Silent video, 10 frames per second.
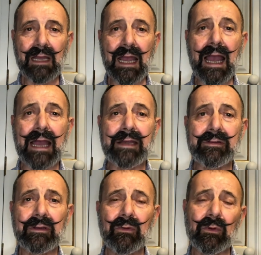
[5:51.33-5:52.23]
and
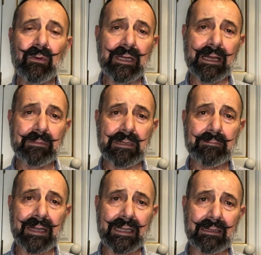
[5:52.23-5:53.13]
we want them to
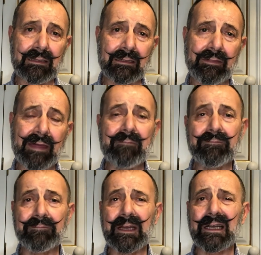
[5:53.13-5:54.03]
make them
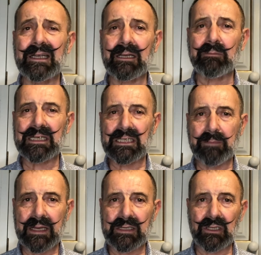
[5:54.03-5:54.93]
feel a little bit
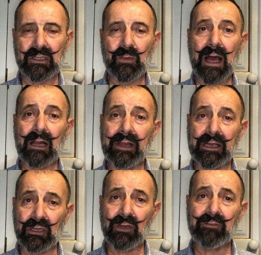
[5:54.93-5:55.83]
special as well,
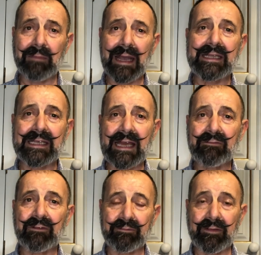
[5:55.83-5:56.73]
that you've made the
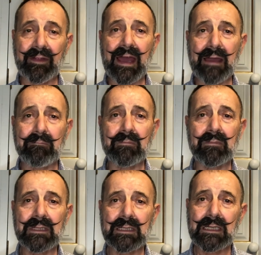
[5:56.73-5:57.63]
effort for them.
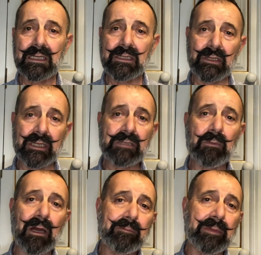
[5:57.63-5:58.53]
So this
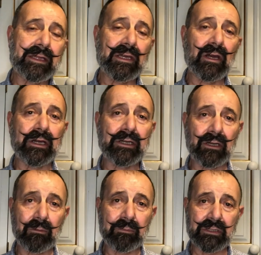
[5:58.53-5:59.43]
might be the
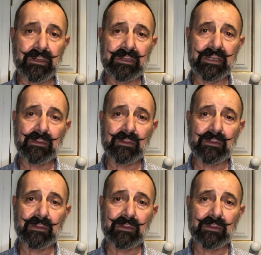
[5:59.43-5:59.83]
ideal opportunity to